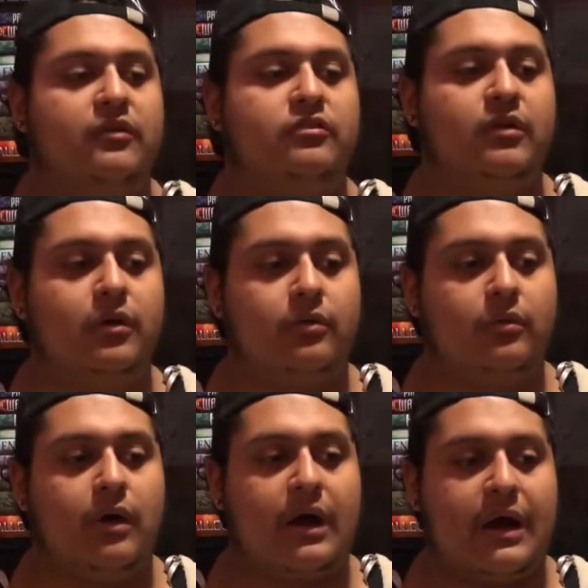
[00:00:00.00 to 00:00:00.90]
and
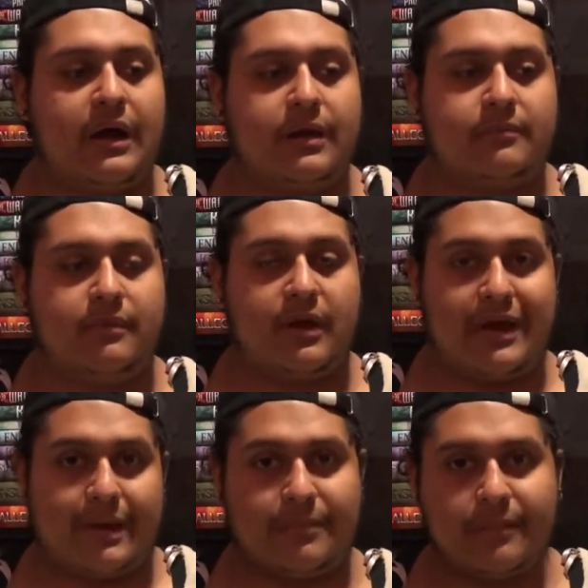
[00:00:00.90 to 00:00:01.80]
so I'm
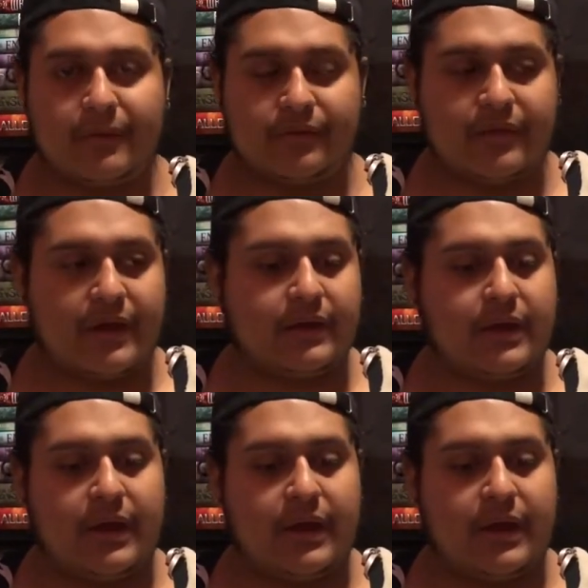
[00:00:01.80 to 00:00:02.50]
happy about that.